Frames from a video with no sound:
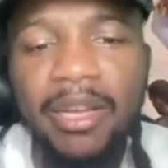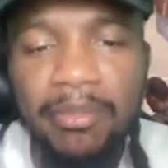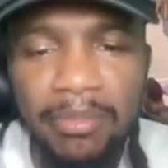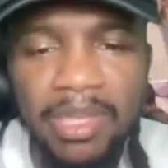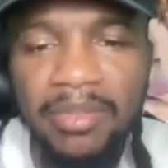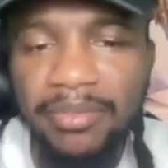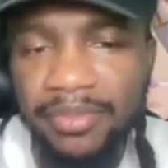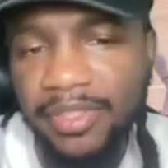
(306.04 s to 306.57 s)

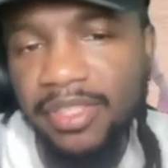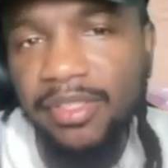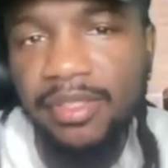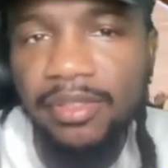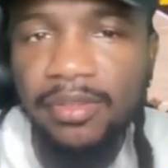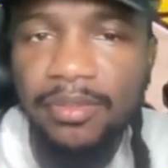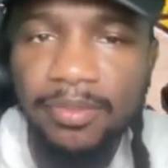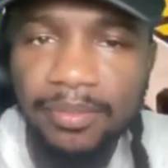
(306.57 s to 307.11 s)
Memphis.
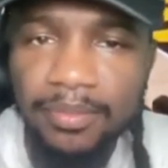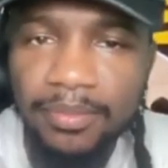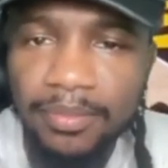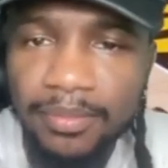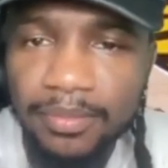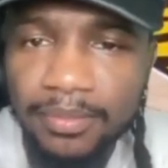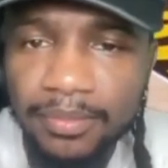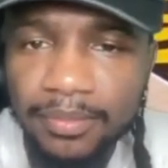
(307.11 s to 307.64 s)
Daniels again.
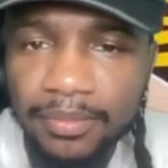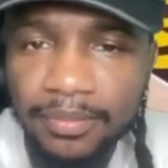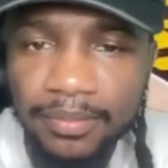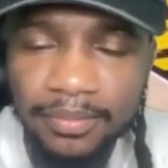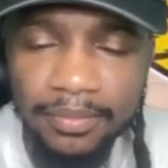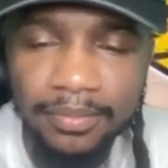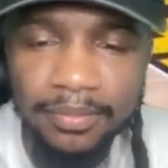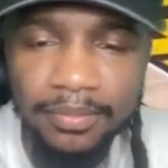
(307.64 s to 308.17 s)

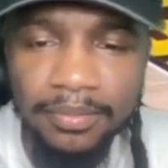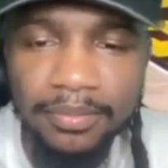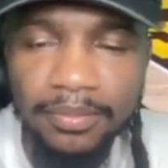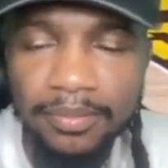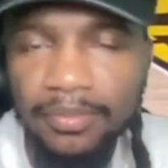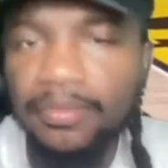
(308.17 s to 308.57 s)
Good again.